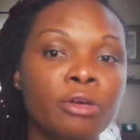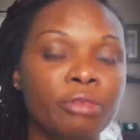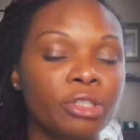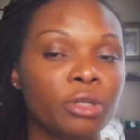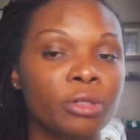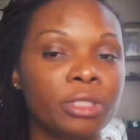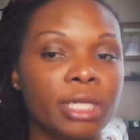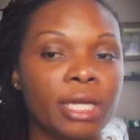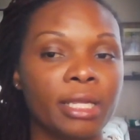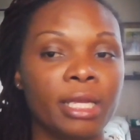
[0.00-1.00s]

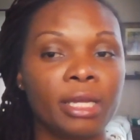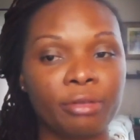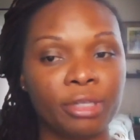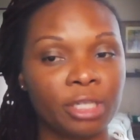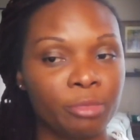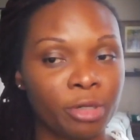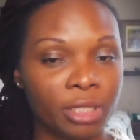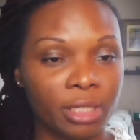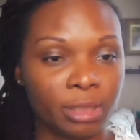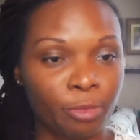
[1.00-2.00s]
results in increased
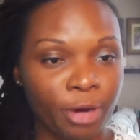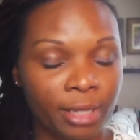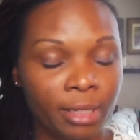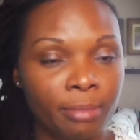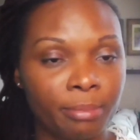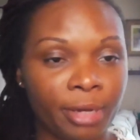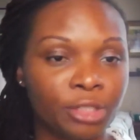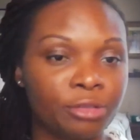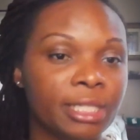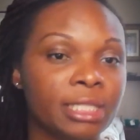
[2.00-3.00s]
community spread
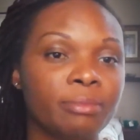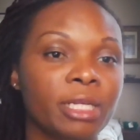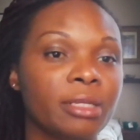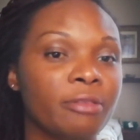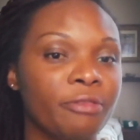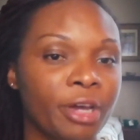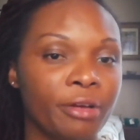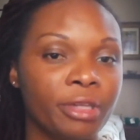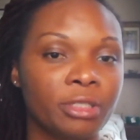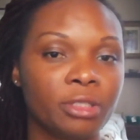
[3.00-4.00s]
by transmitting the
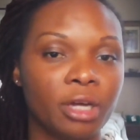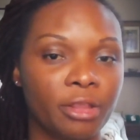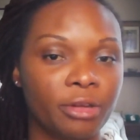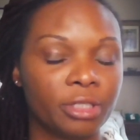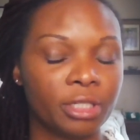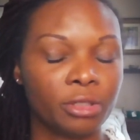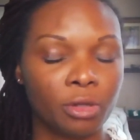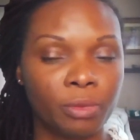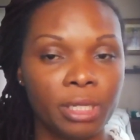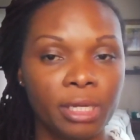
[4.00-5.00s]
virus to others
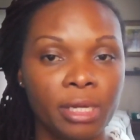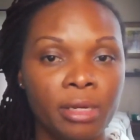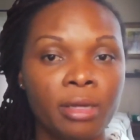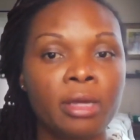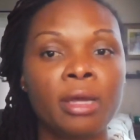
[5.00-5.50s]
unknowingly,